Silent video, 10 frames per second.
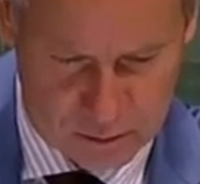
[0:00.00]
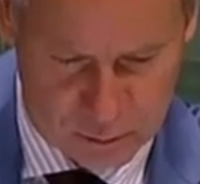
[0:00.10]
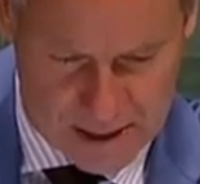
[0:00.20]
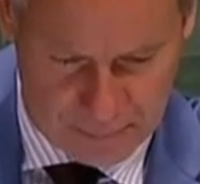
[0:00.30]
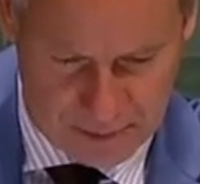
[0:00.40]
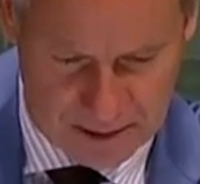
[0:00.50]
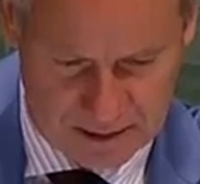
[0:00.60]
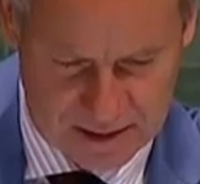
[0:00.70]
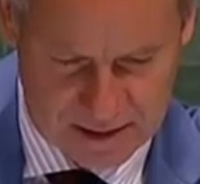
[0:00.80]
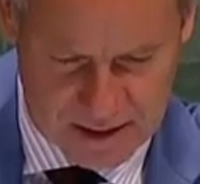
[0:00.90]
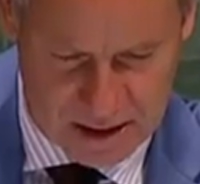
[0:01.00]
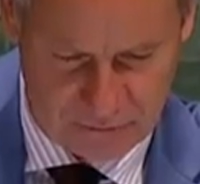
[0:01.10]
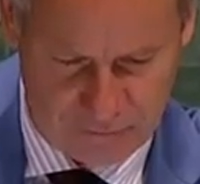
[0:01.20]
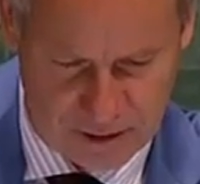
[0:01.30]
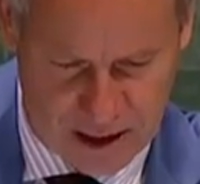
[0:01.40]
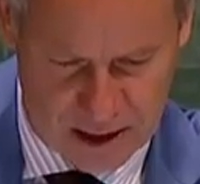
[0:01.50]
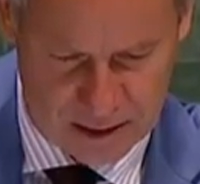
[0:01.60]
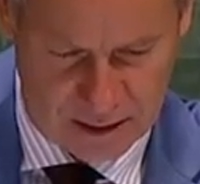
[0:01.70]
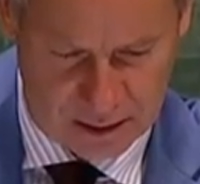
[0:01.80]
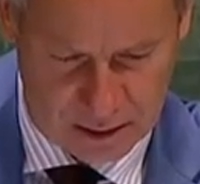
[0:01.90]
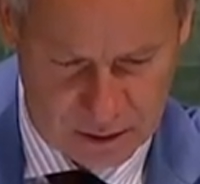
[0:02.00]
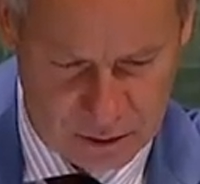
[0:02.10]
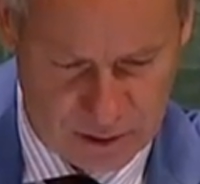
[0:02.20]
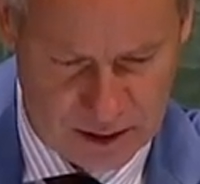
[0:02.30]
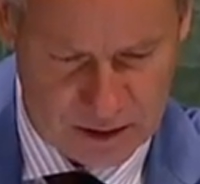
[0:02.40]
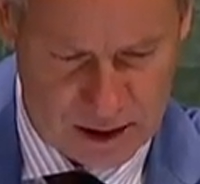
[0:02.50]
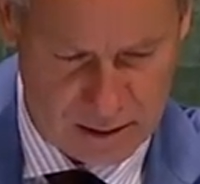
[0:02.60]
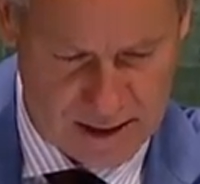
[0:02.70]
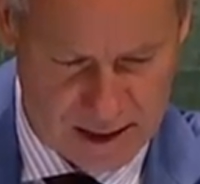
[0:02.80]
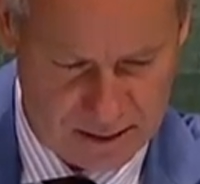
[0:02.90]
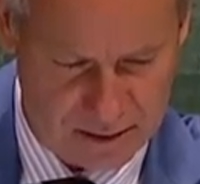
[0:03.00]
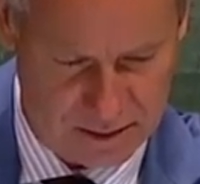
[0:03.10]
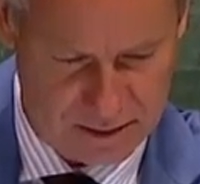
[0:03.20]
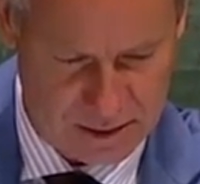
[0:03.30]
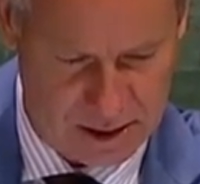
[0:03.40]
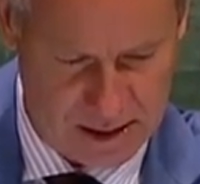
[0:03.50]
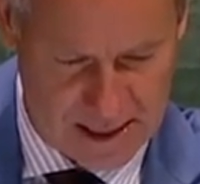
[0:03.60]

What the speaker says: rapid, safe and unhindered humanitarian access and